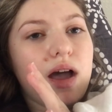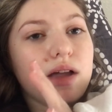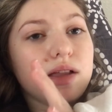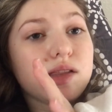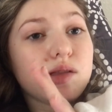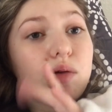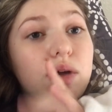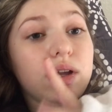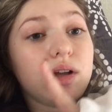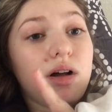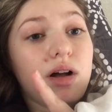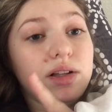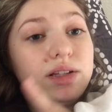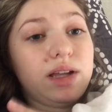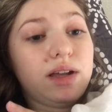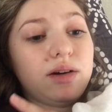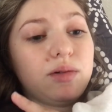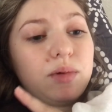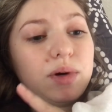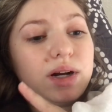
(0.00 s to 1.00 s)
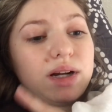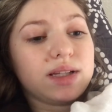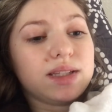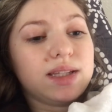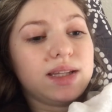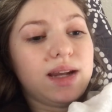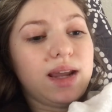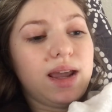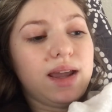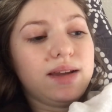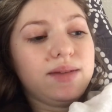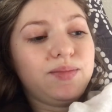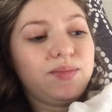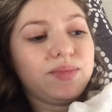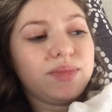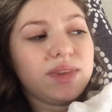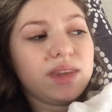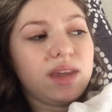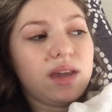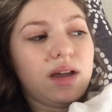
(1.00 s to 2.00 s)
So I called out of work today.
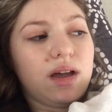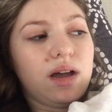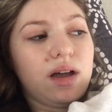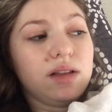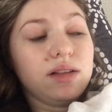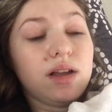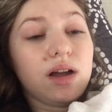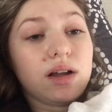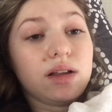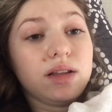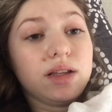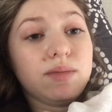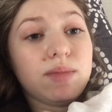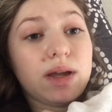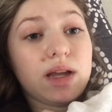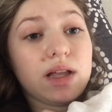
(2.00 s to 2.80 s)
Luckily, my